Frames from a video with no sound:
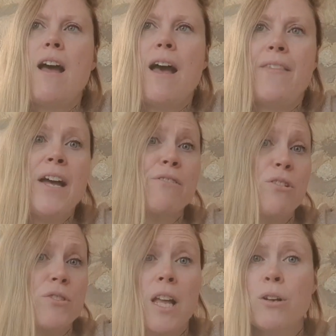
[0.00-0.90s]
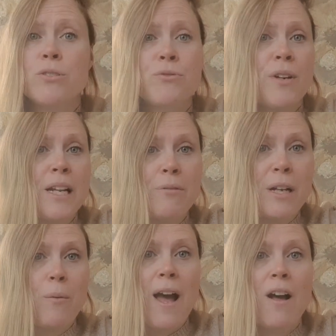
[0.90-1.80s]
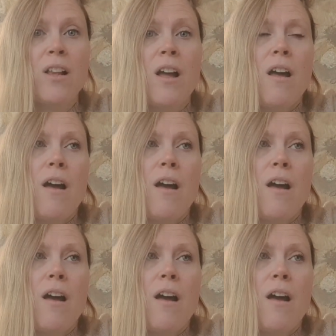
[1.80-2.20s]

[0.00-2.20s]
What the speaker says: and that grows really, really well.